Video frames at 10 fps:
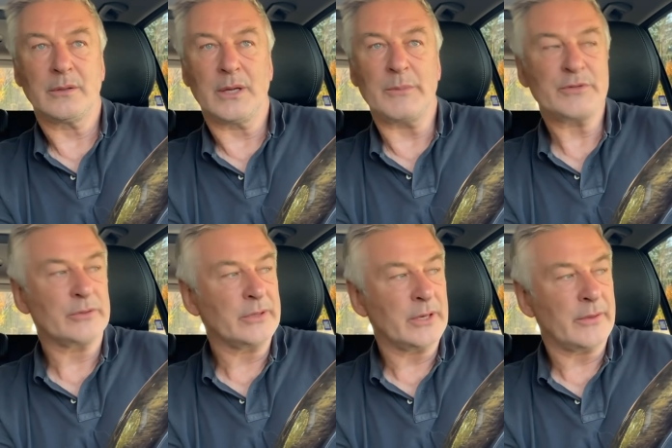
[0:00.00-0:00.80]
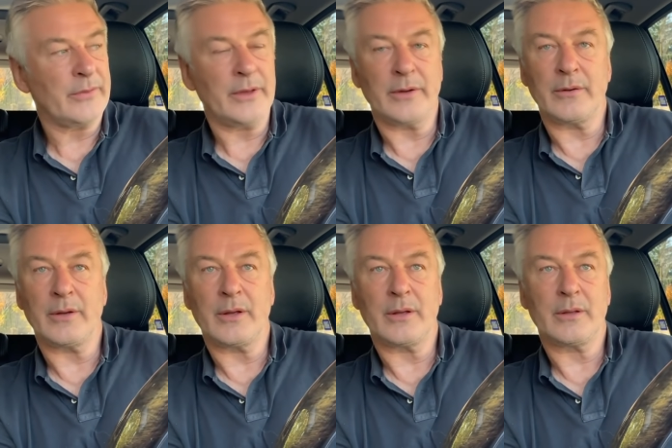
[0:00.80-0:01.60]
I'm certainly not their.
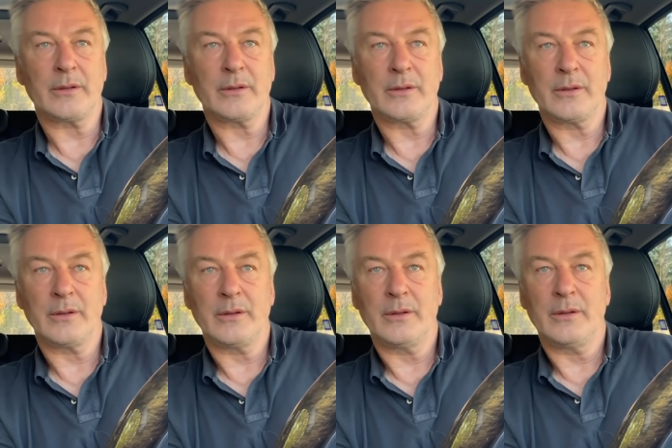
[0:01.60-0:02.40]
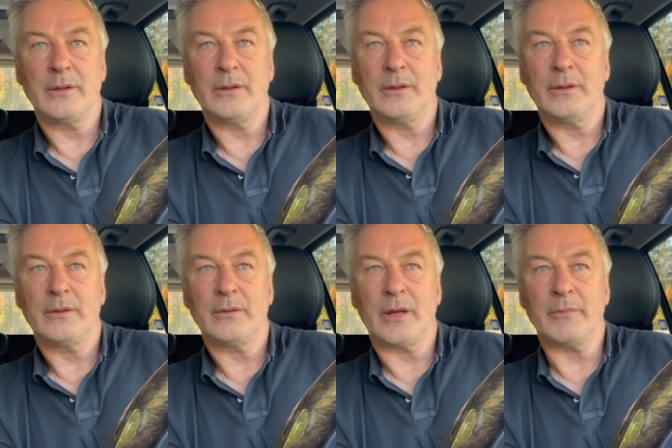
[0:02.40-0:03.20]

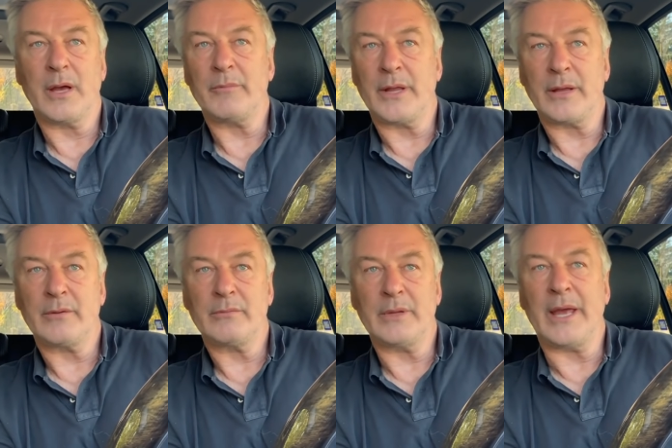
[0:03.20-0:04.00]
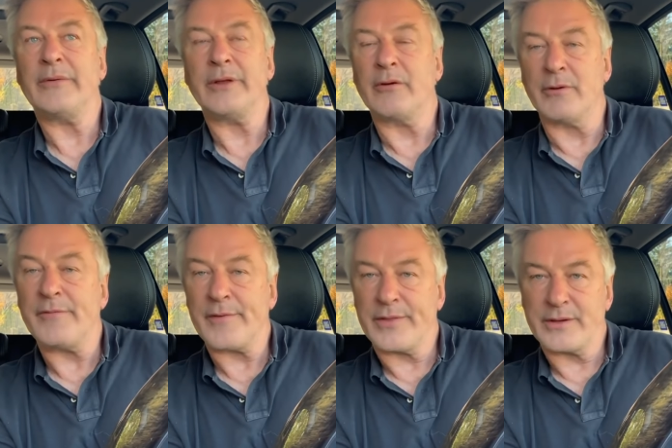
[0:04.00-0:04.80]
Uh, I'm, I'm like Andy
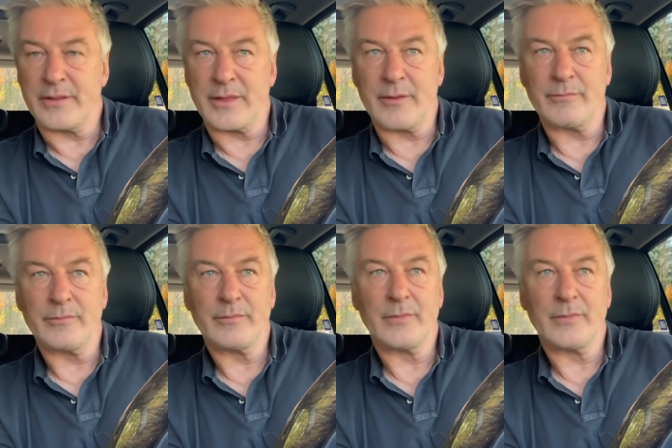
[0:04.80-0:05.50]
Griffith to them.